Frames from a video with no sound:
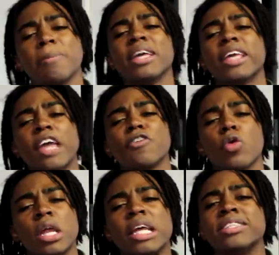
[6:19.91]
Let me give
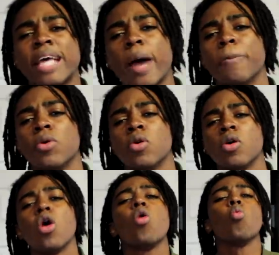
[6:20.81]
you an
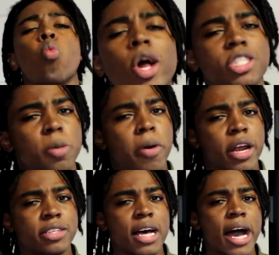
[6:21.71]
example. Once
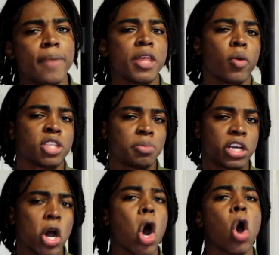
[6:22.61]
upon a time, there was something